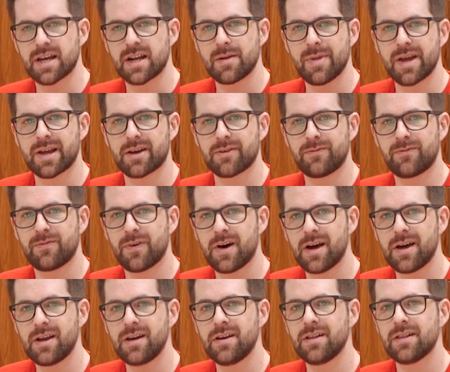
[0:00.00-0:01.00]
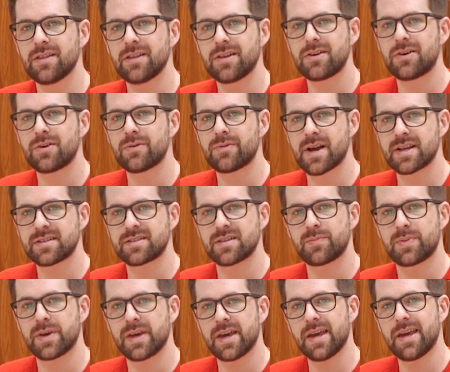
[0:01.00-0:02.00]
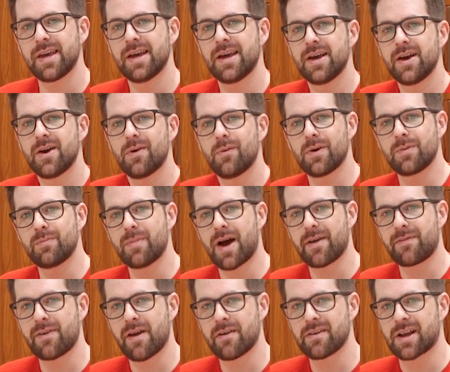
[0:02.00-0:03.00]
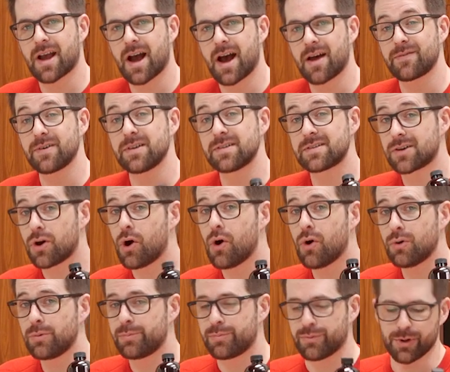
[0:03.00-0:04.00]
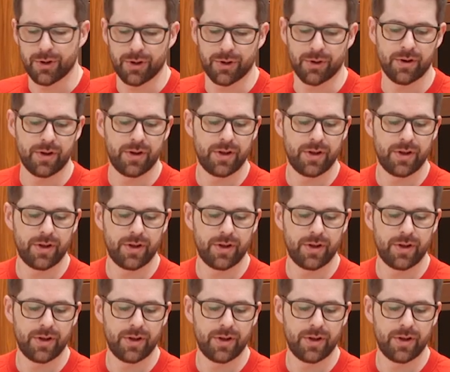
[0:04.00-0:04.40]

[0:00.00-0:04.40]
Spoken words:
how to make a fun little recipe with My Favorite Coffee's cold brew.